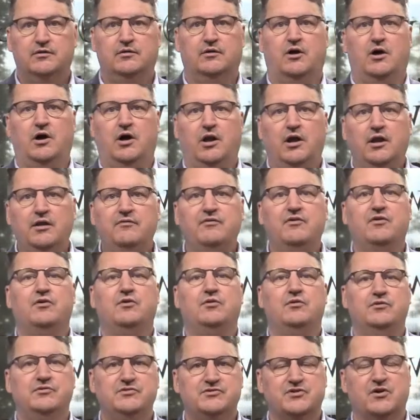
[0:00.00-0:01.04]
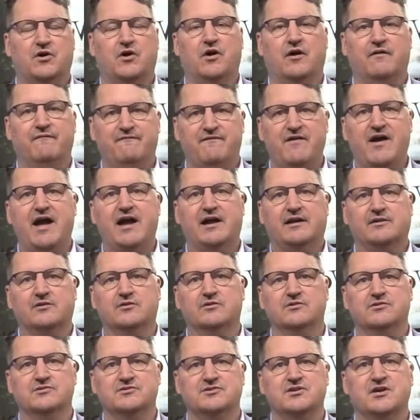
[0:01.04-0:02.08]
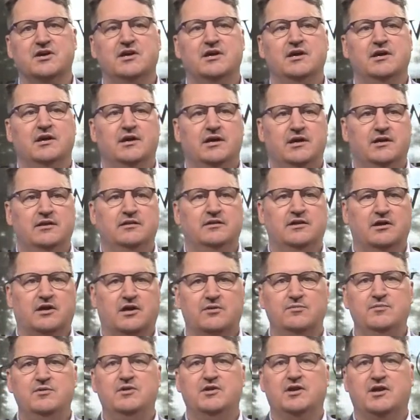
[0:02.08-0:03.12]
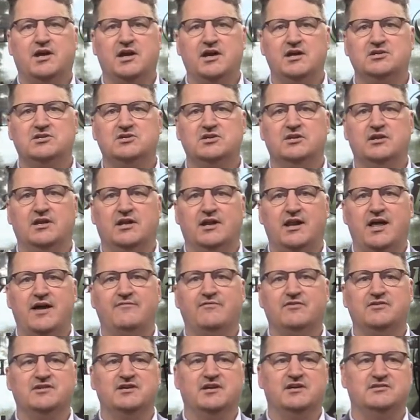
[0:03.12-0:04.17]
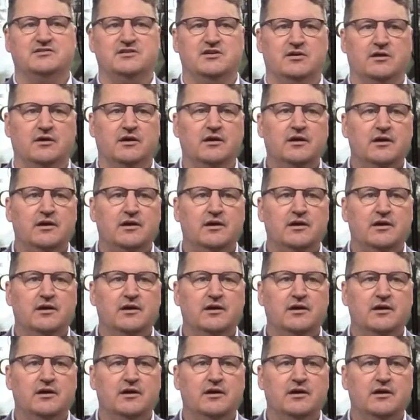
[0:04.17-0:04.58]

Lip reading: All of those are factors in the communication and advertising